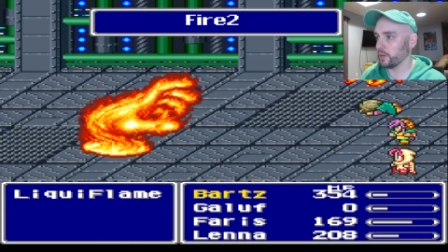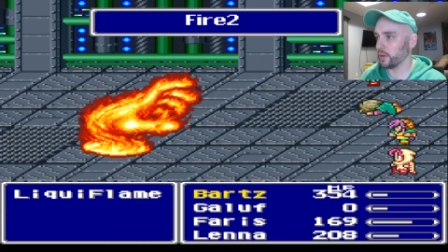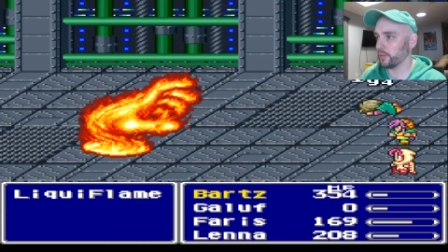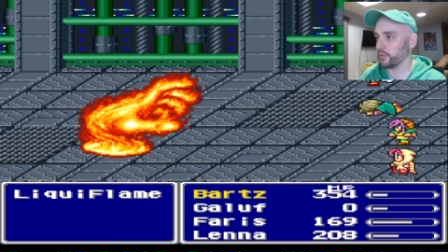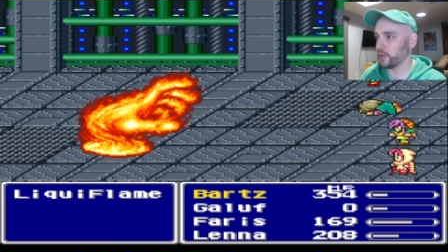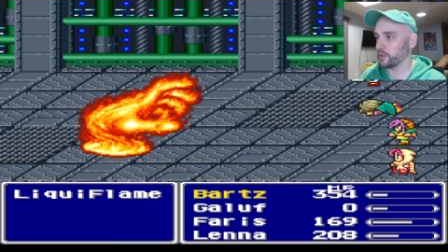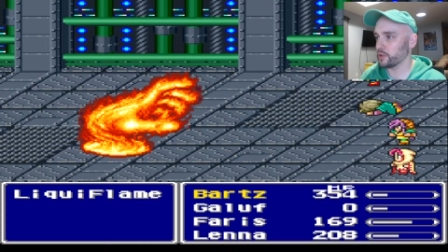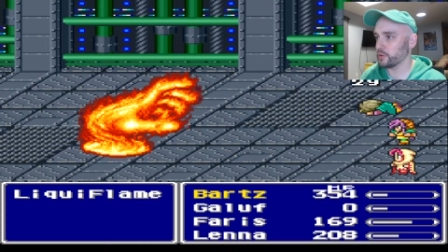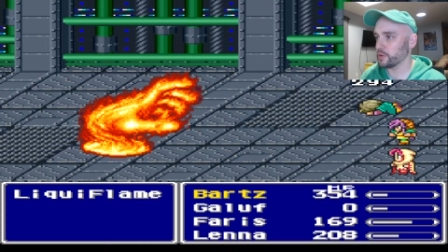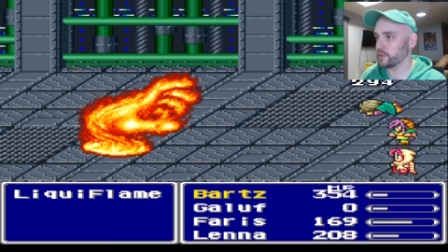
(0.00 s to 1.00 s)
Uh, fire 2
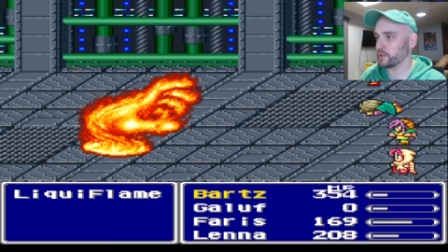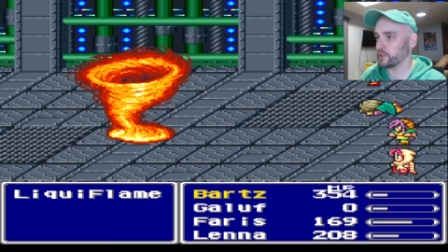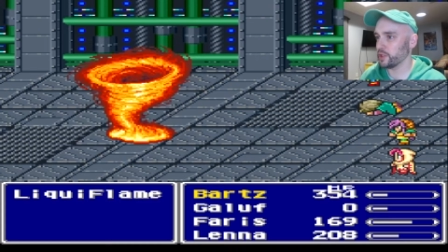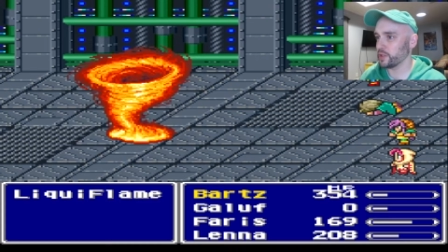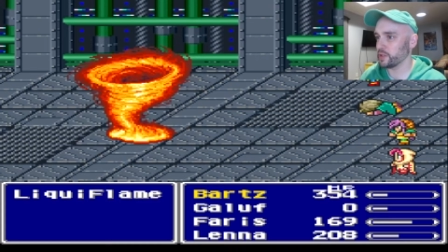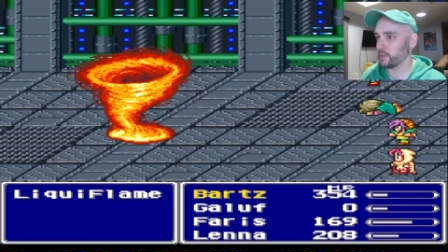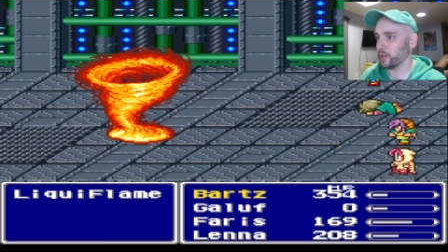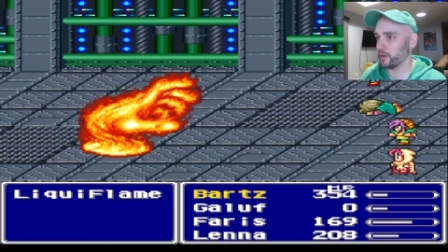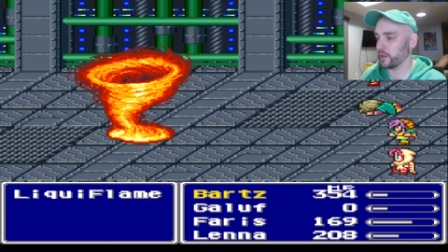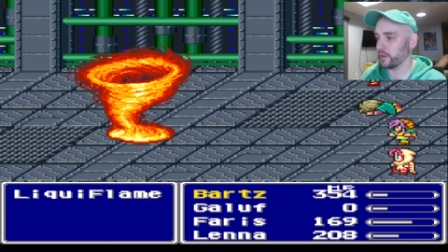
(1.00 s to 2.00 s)
is just
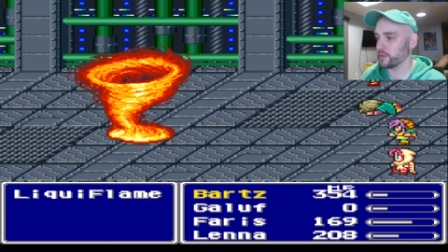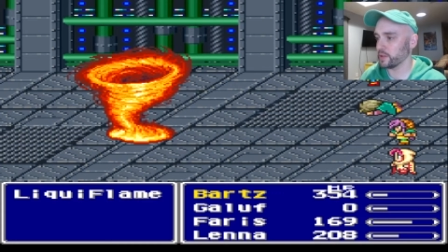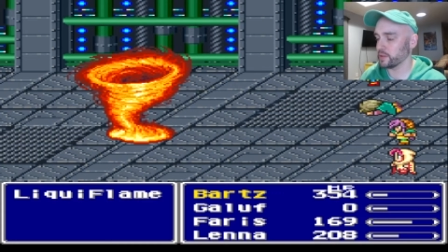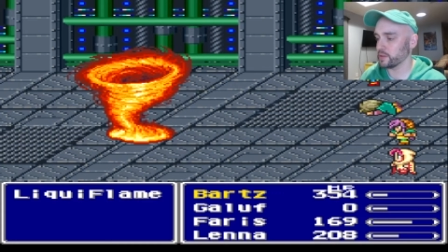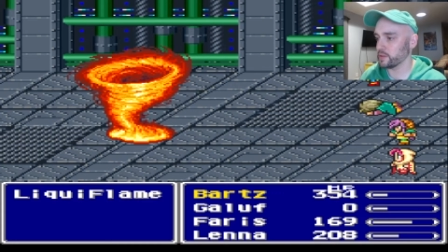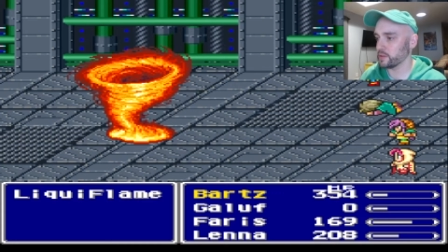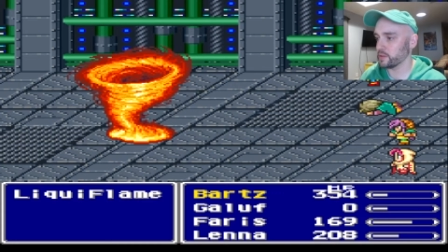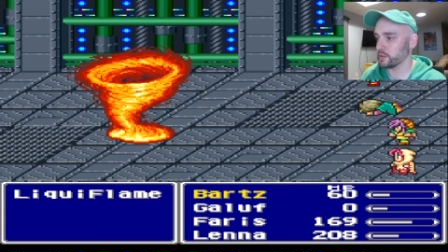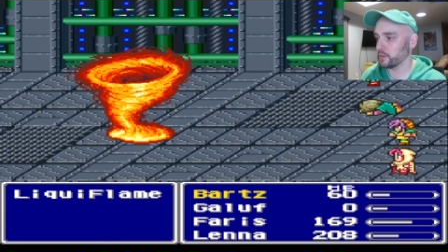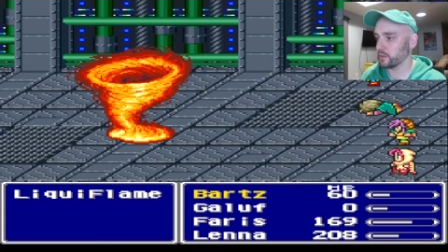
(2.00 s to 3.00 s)
about a death
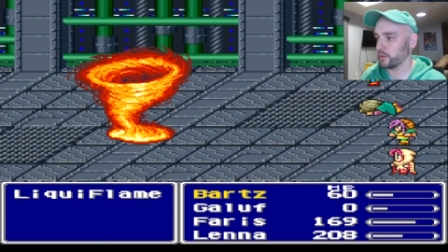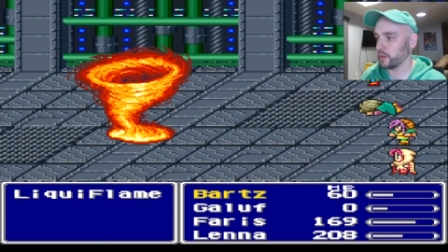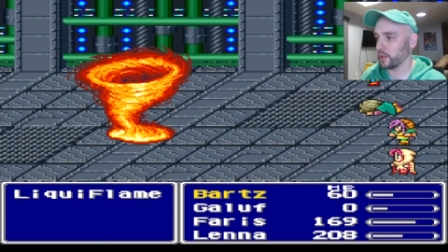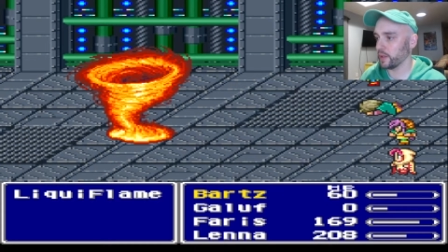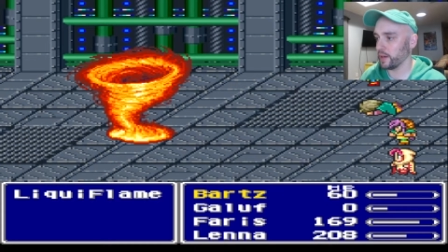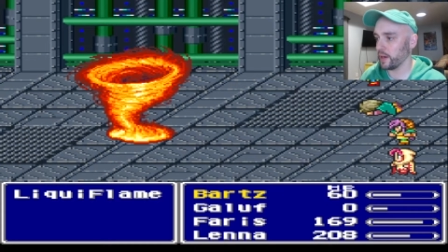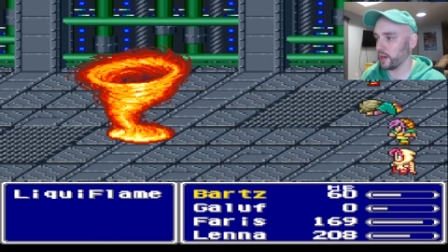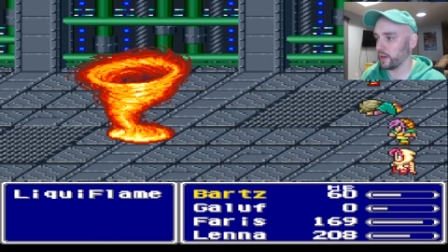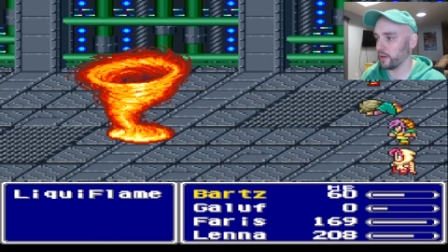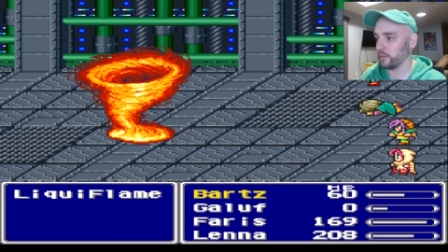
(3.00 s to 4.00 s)
sentence. I
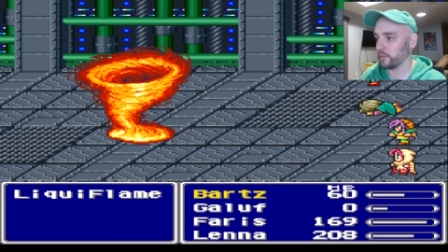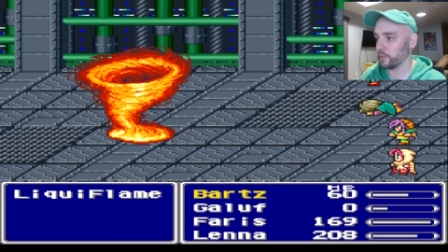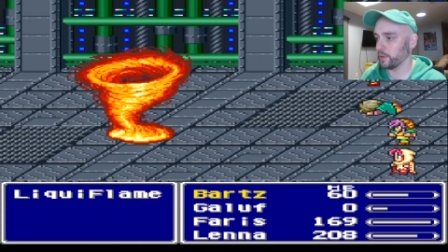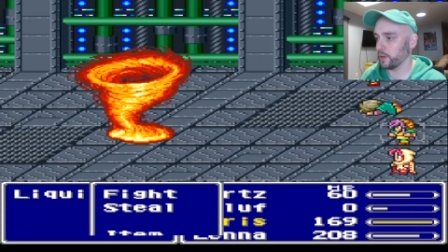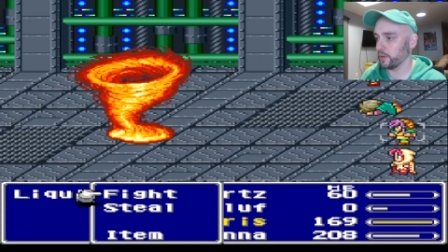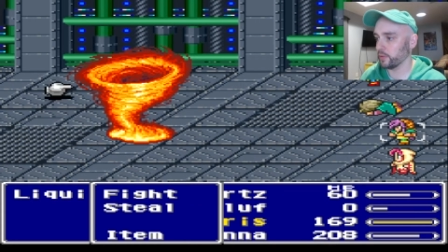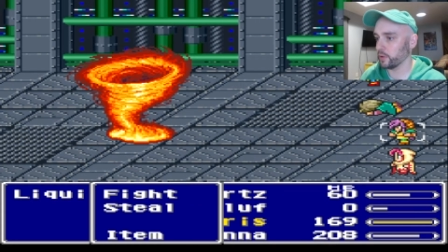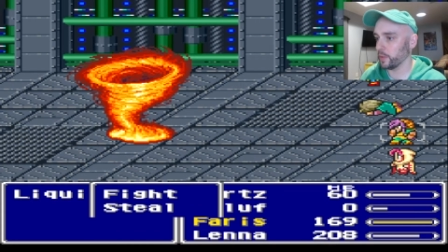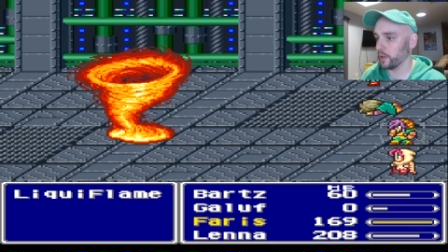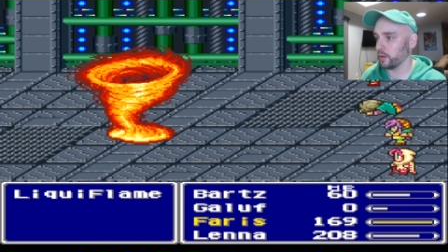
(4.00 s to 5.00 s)
cannot have him on that
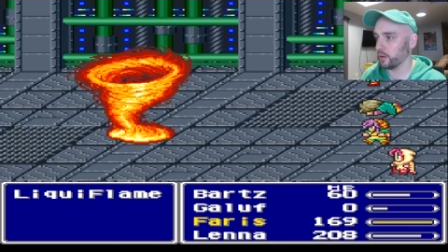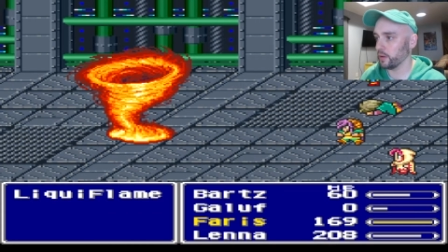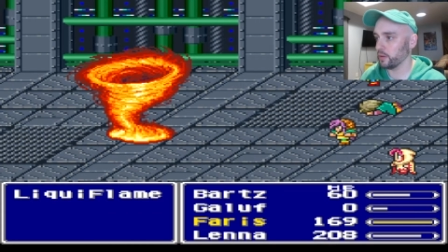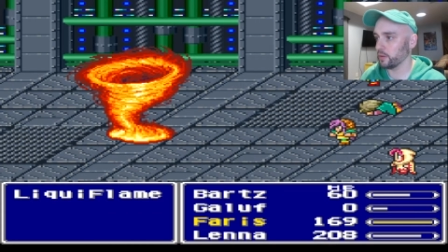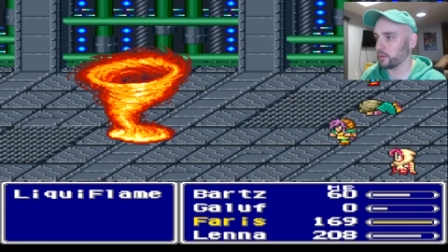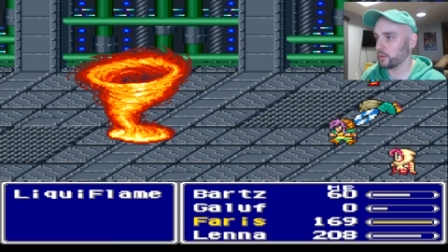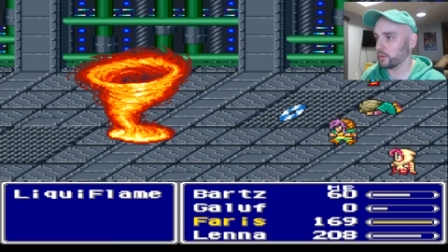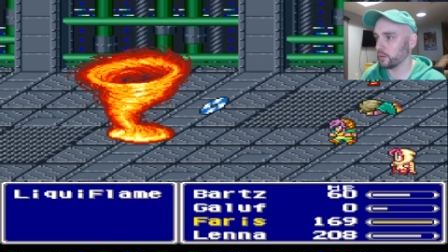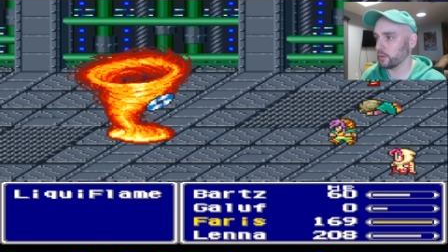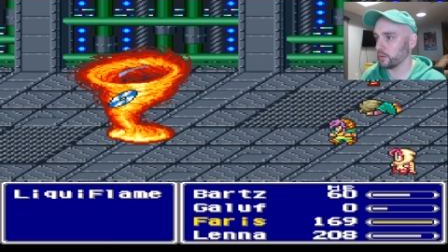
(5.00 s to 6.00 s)
farm at all.
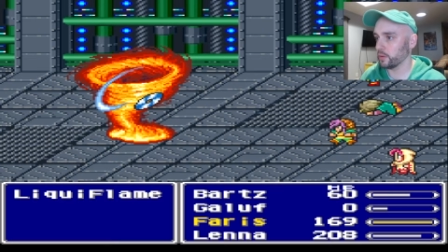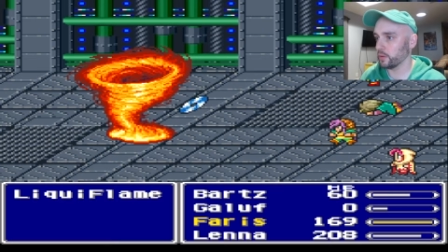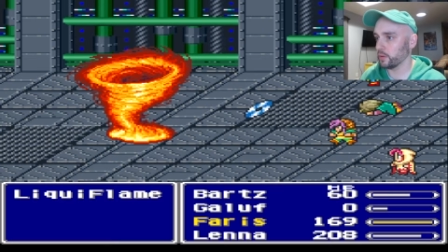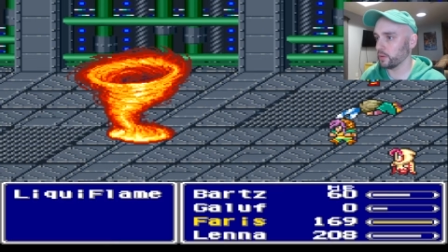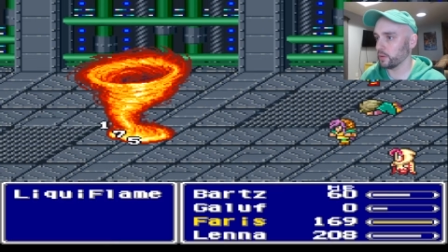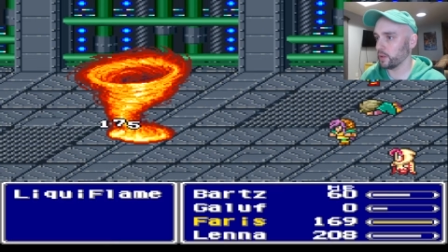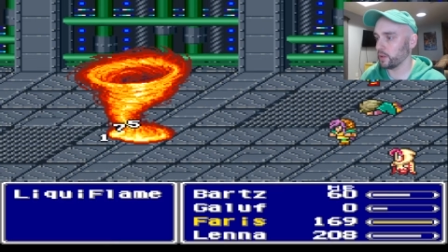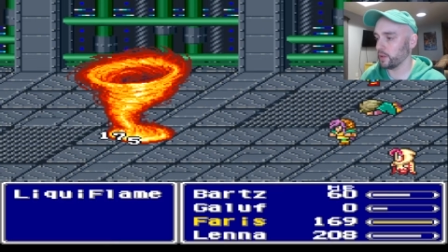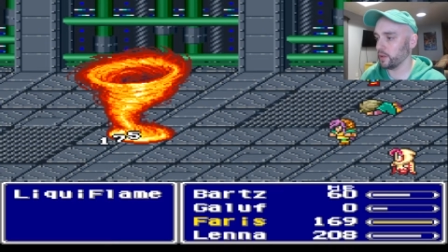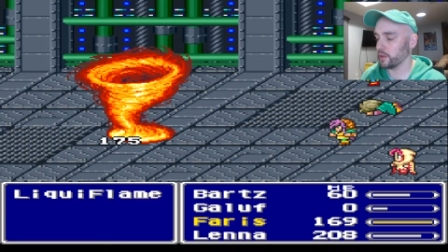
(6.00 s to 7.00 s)
Okay,
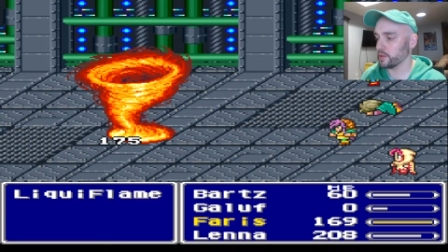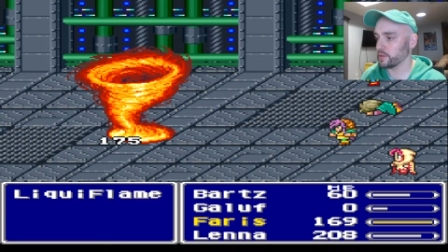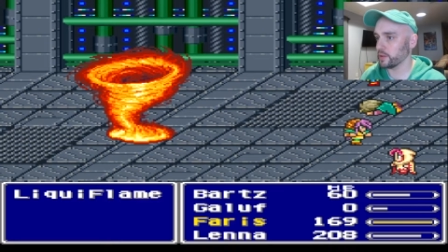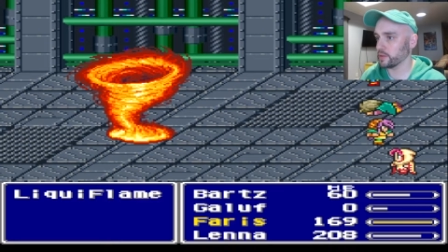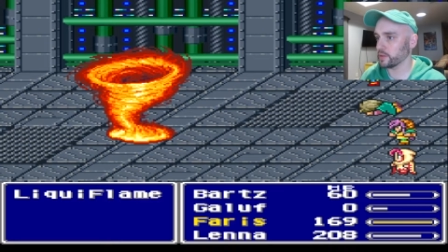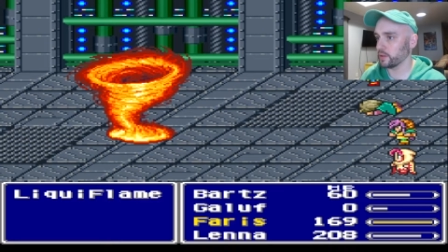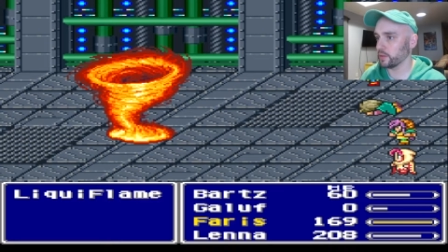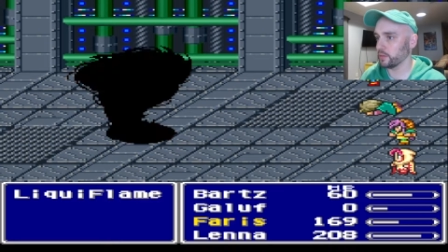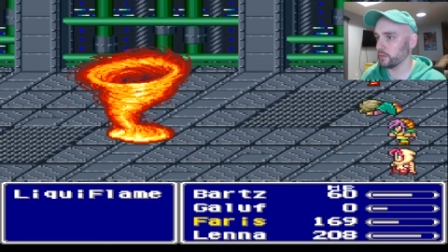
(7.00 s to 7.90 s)
it hit, so that's good.